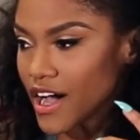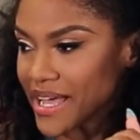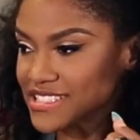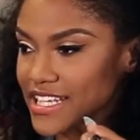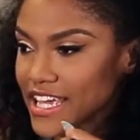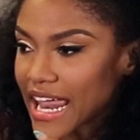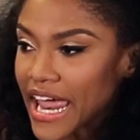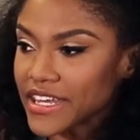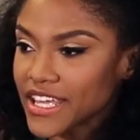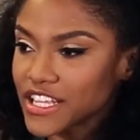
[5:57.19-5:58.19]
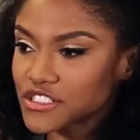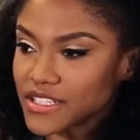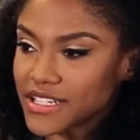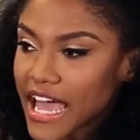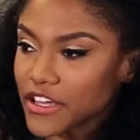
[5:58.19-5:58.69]
I said I need
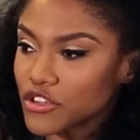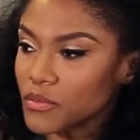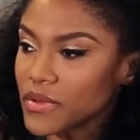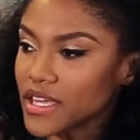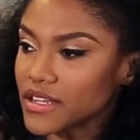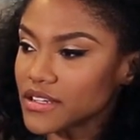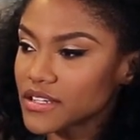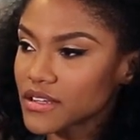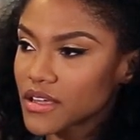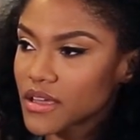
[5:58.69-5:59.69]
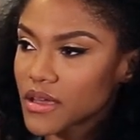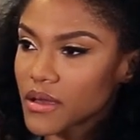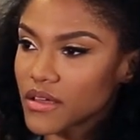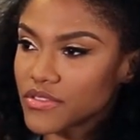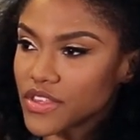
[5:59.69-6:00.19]
to document
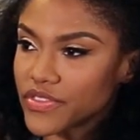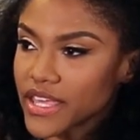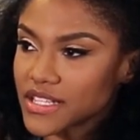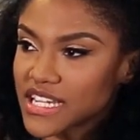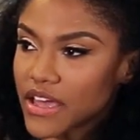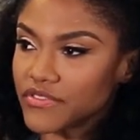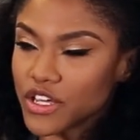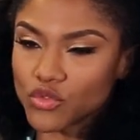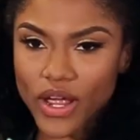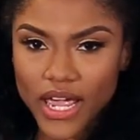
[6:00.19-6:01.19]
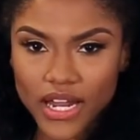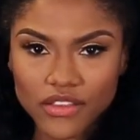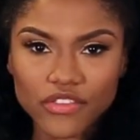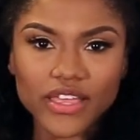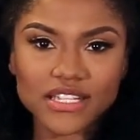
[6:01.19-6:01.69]
the things that I've done
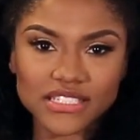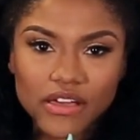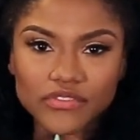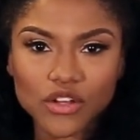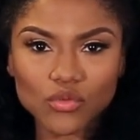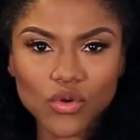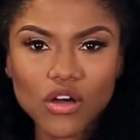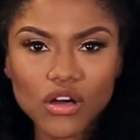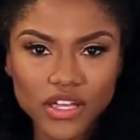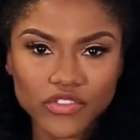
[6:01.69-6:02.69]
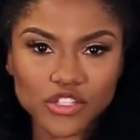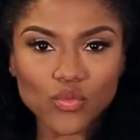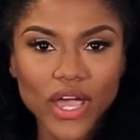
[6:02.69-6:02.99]
right and the things that I've done wrong in